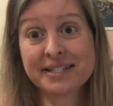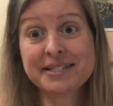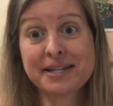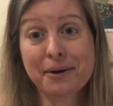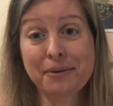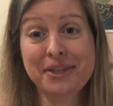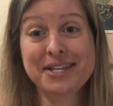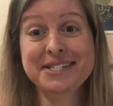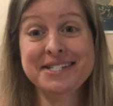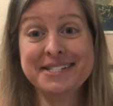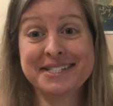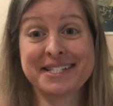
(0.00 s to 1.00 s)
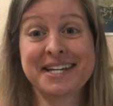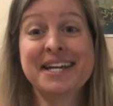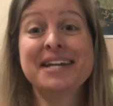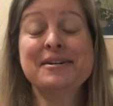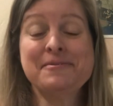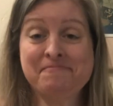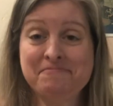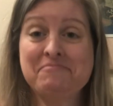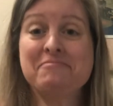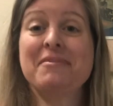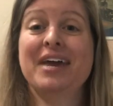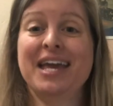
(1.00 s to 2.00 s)
So this is,
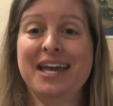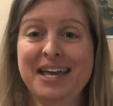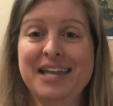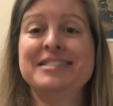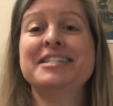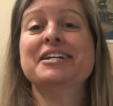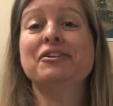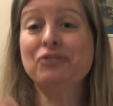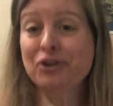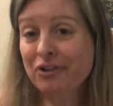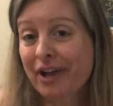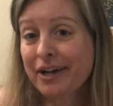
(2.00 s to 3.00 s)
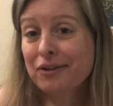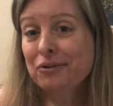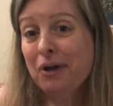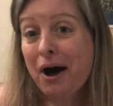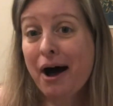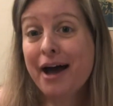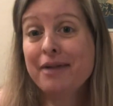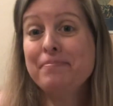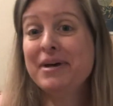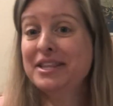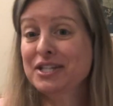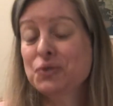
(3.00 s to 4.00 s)
it's going to look like a lot,
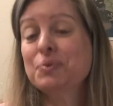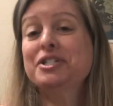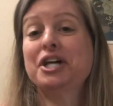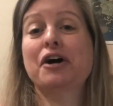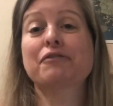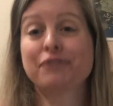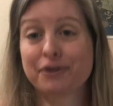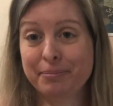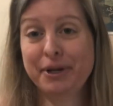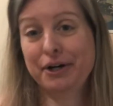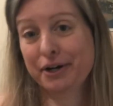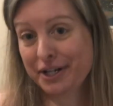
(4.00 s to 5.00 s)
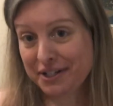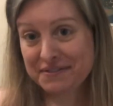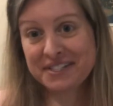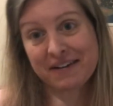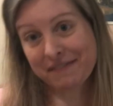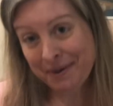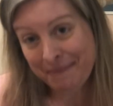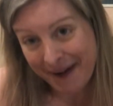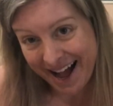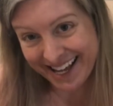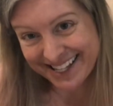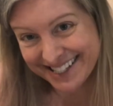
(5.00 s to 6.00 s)
but this was over a period of 7
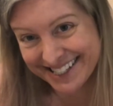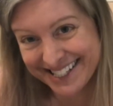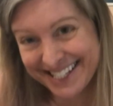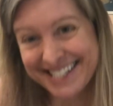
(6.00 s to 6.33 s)
months.